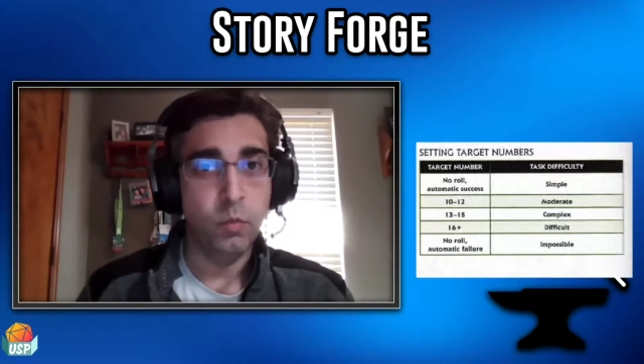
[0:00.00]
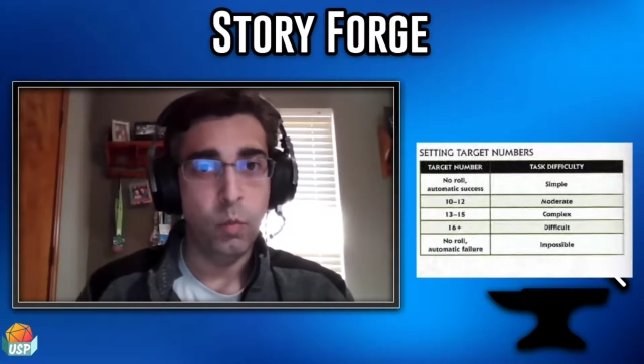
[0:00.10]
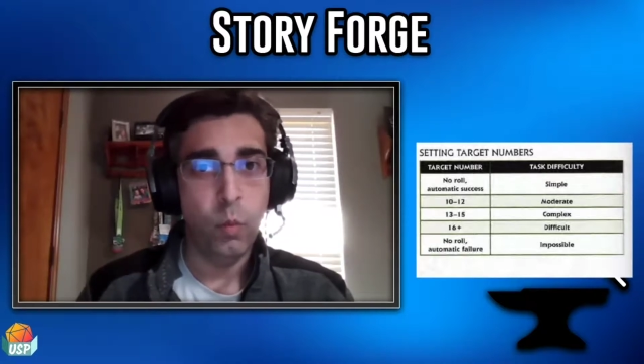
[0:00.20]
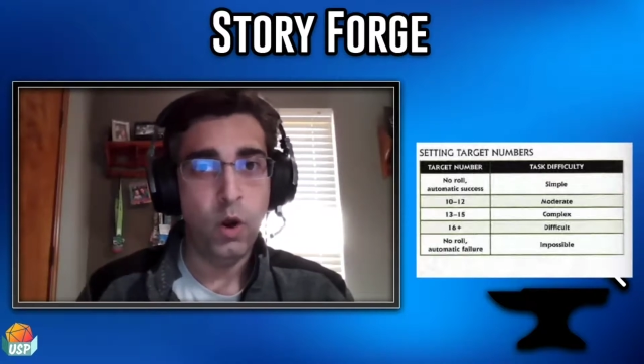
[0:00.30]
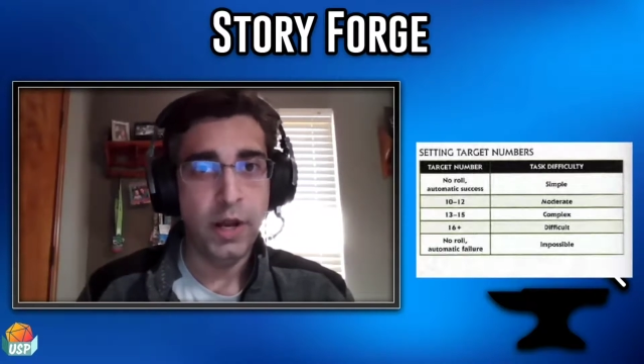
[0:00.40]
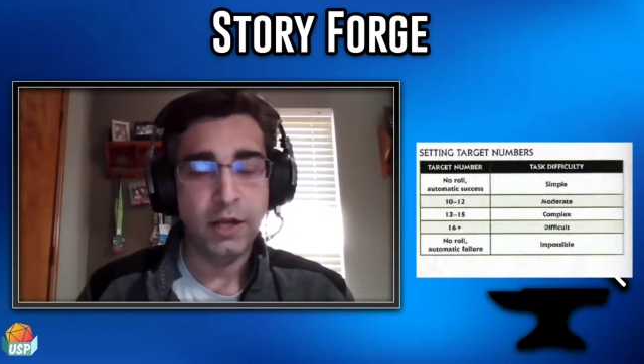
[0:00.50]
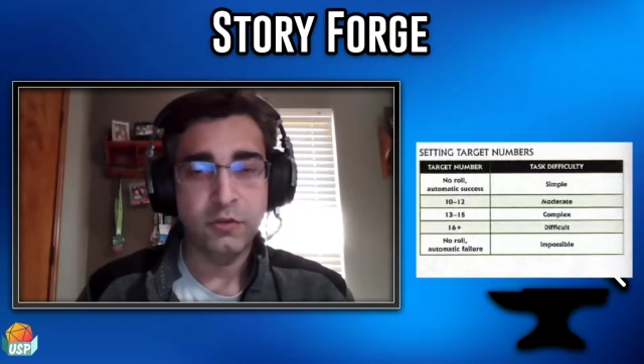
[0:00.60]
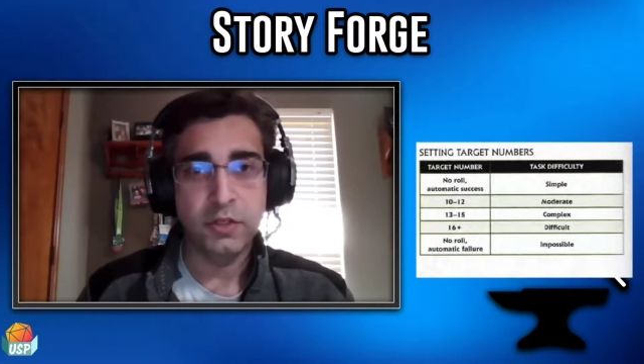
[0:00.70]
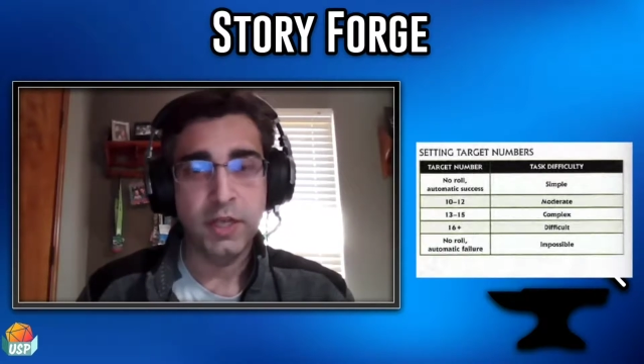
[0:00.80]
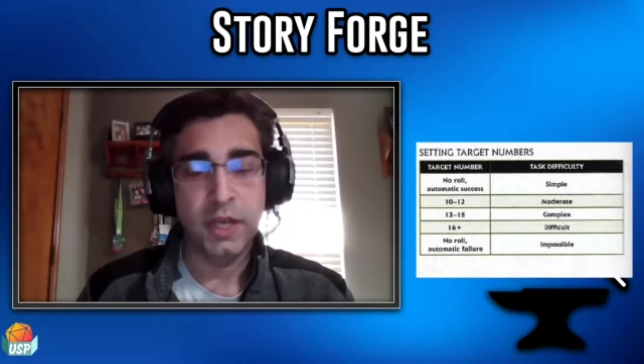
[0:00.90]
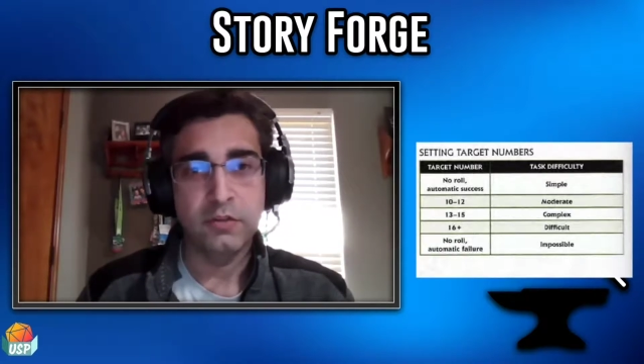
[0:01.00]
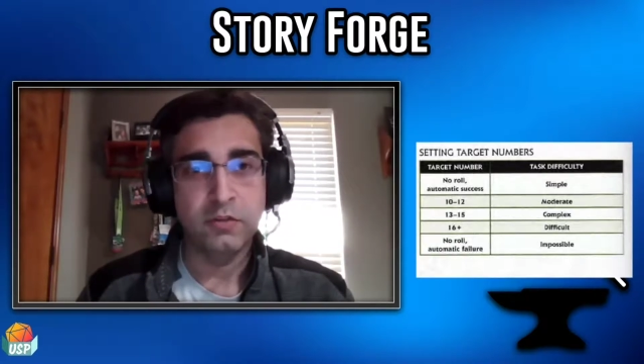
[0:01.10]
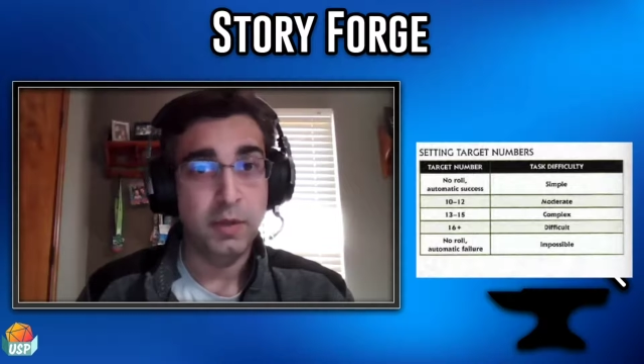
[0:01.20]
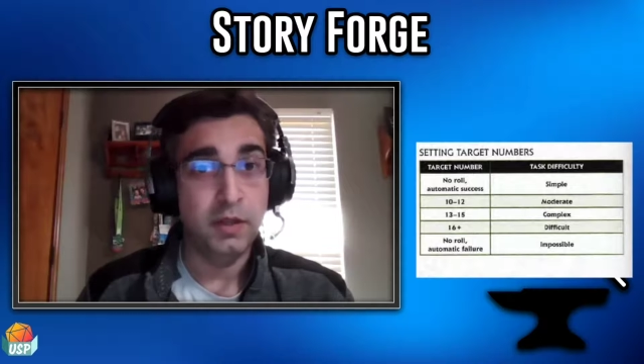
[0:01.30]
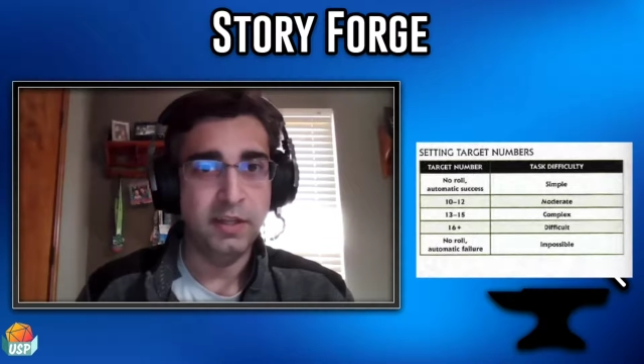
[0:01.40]
one action to cast a
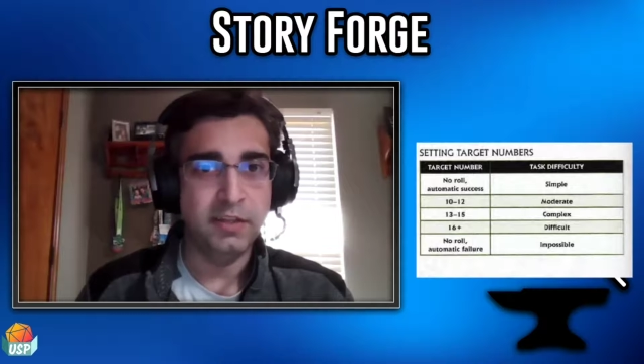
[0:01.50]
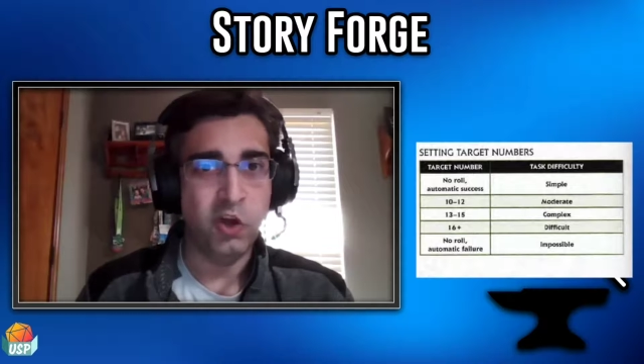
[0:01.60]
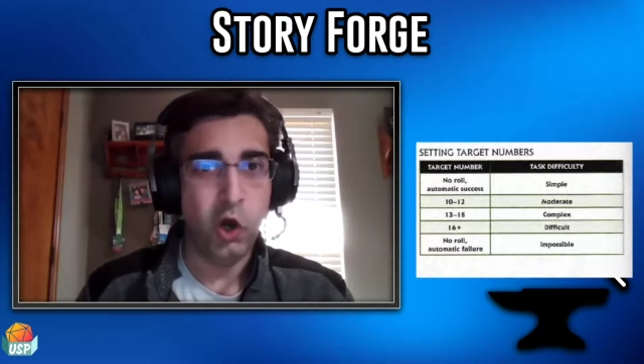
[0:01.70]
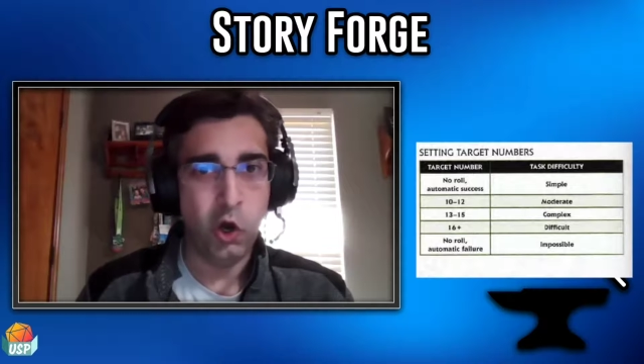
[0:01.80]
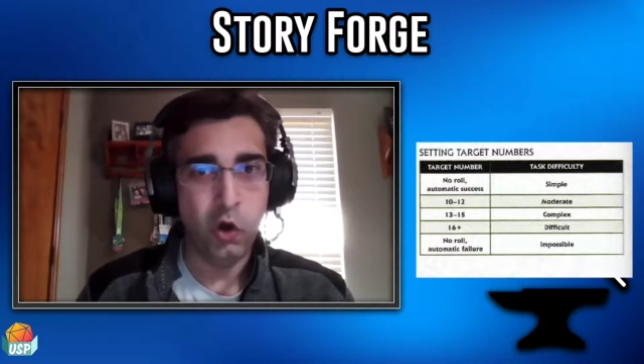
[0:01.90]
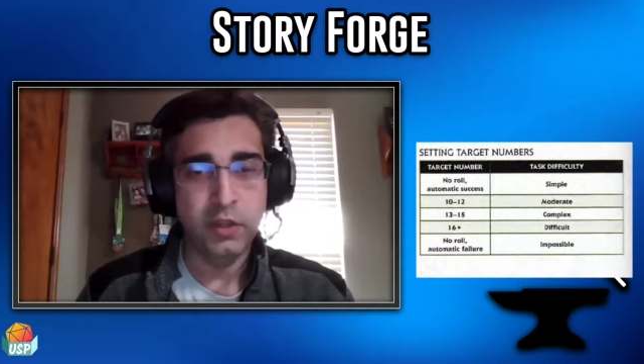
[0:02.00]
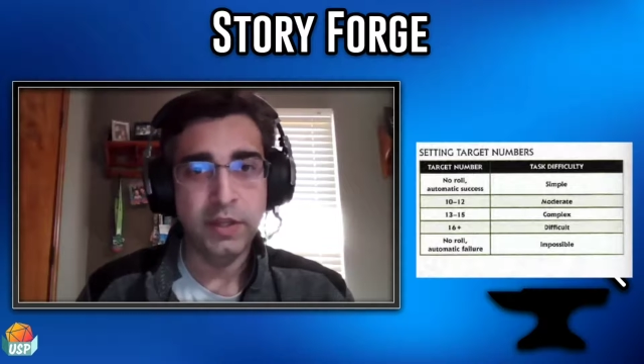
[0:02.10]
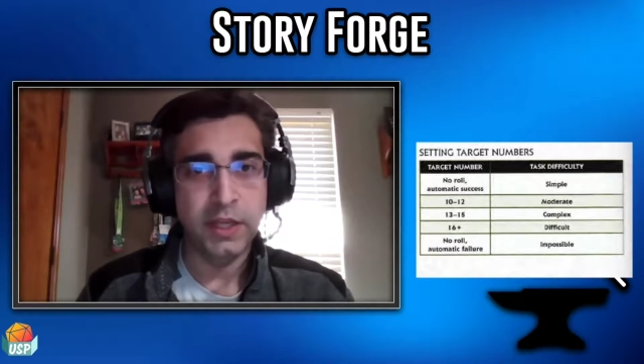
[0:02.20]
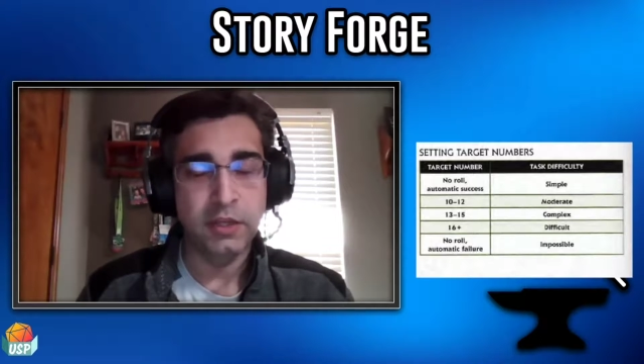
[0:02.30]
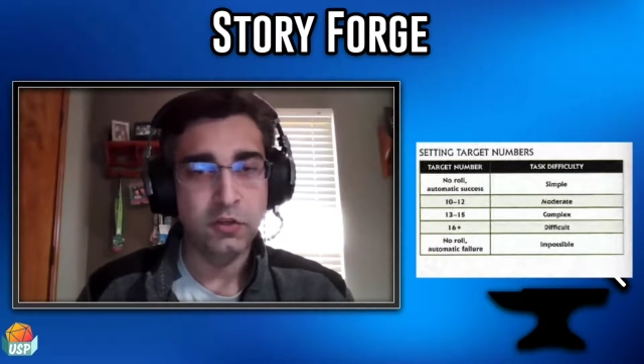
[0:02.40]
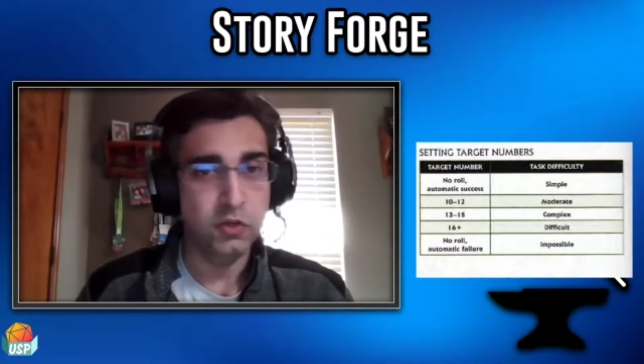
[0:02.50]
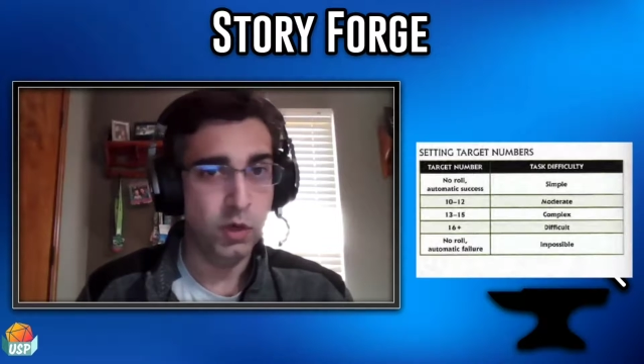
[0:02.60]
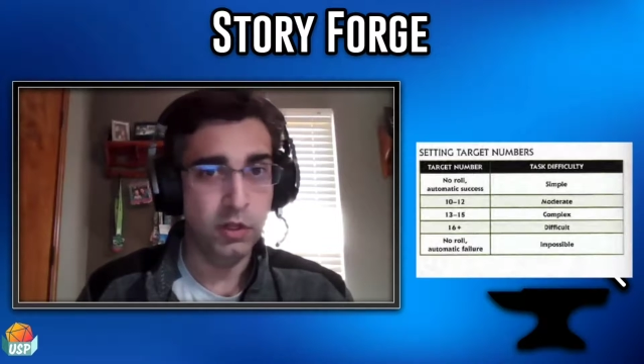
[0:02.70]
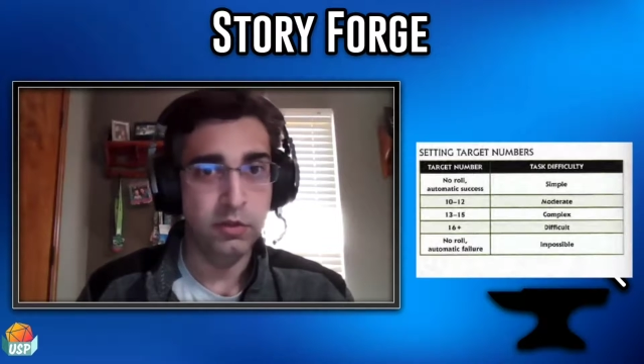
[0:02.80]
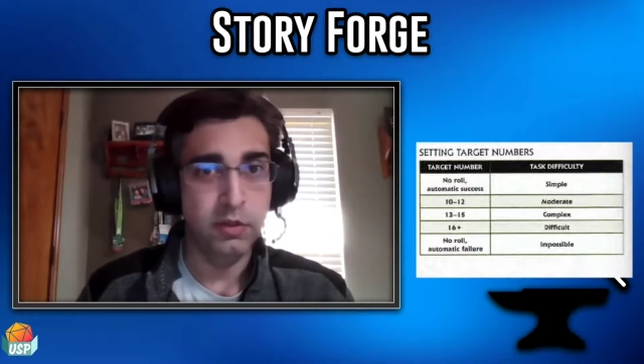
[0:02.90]
spell and that's all that they can do
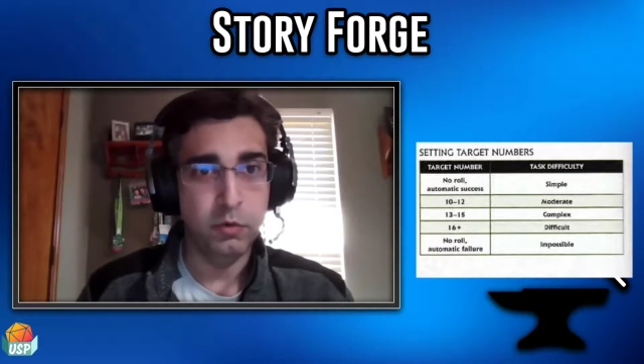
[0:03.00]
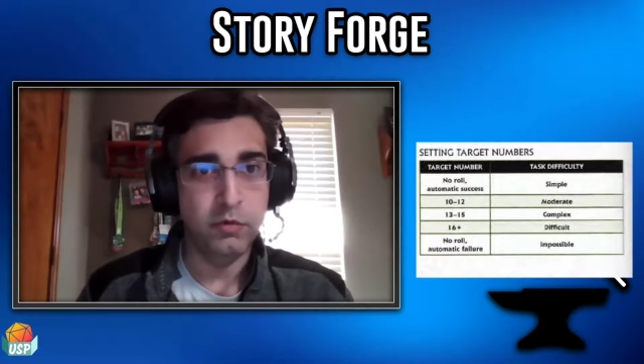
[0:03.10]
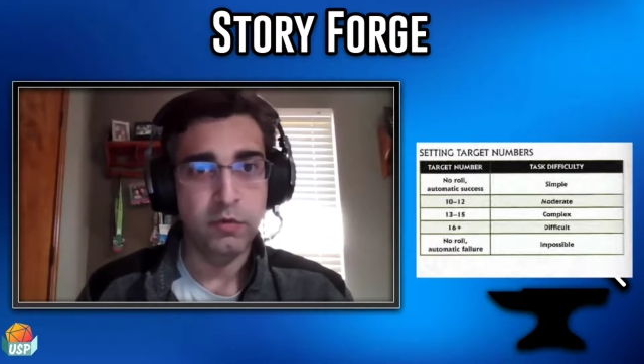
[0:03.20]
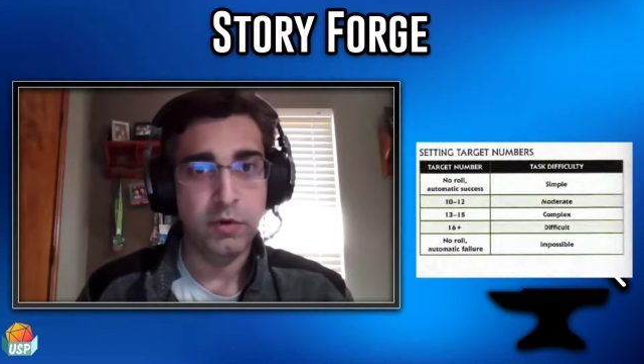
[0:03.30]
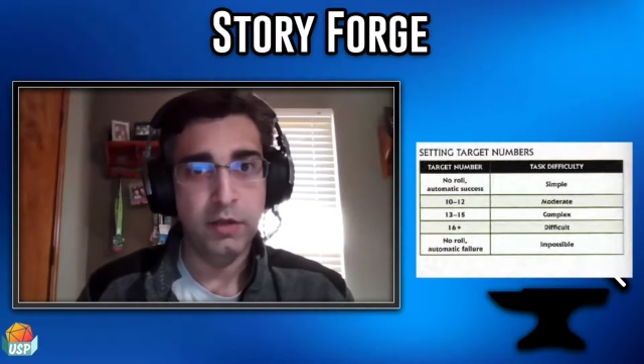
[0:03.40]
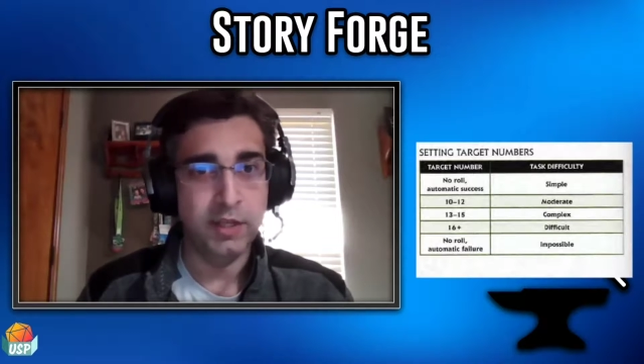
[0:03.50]
other than move around.